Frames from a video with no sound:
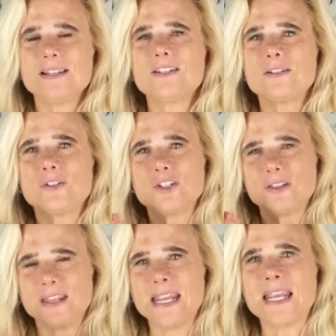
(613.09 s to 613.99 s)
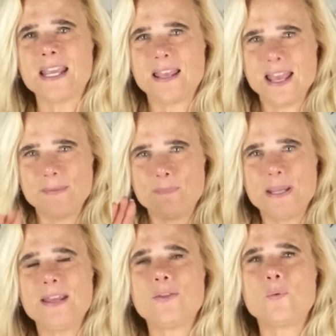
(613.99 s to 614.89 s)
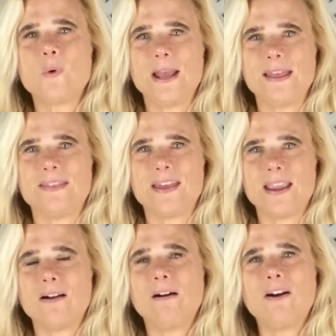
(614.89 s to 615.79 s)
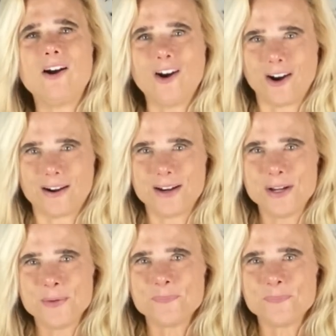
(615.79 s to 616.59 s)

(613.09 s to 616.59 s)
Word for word: to think and be the way they are.